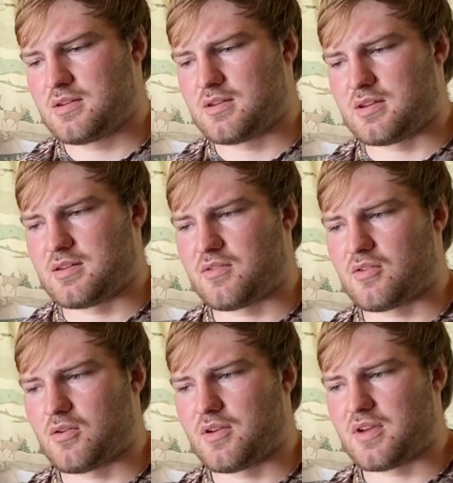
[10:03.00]
and
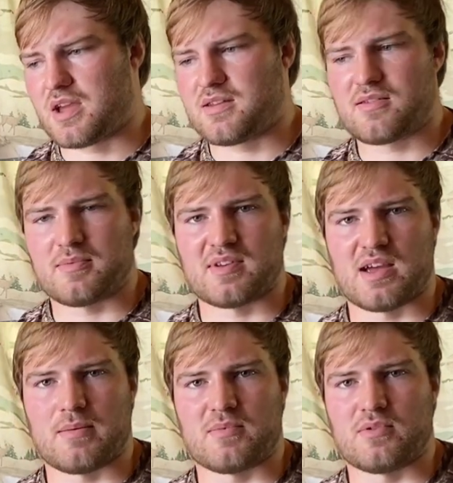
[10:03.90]
so I've had some
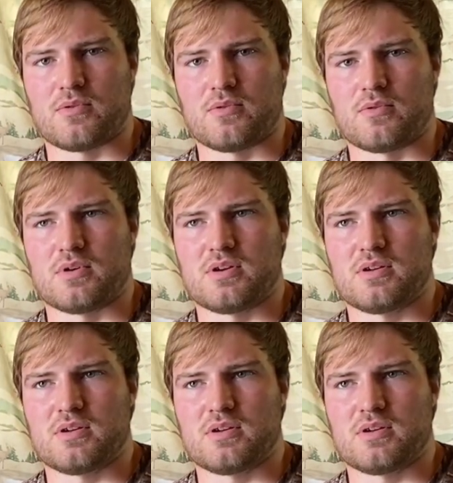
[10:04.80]
time to